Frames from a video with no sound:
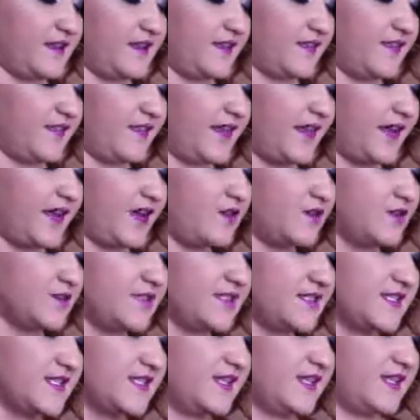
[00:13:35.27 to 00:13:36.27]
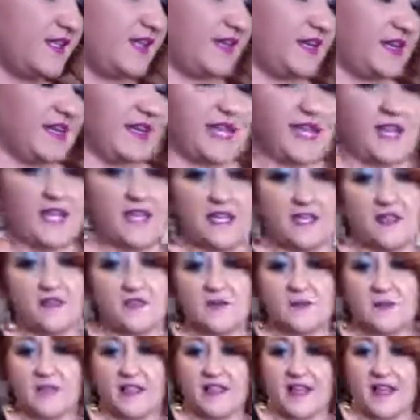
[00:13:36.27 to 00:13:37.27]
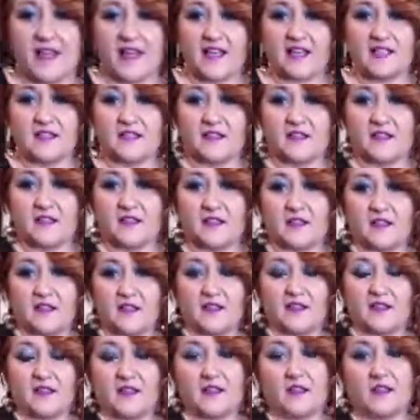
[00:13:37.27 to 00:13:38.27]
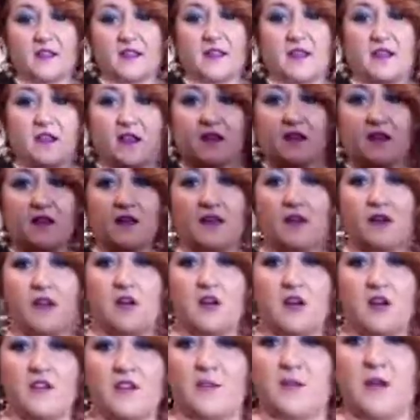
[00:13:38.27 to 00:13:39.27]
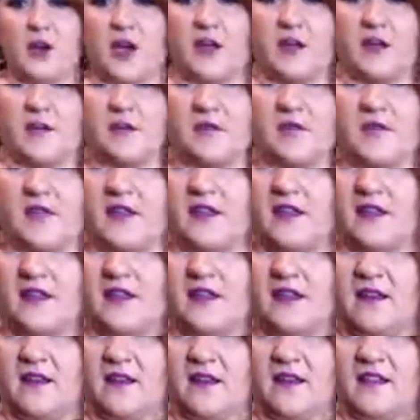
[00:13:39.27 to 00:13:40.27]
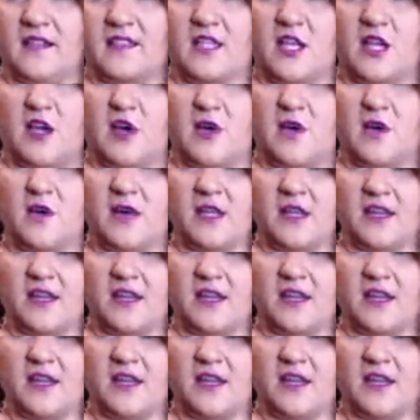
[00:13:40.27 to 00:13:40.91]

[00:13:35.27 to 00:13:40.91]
that holds it and gives me that on the bottom. So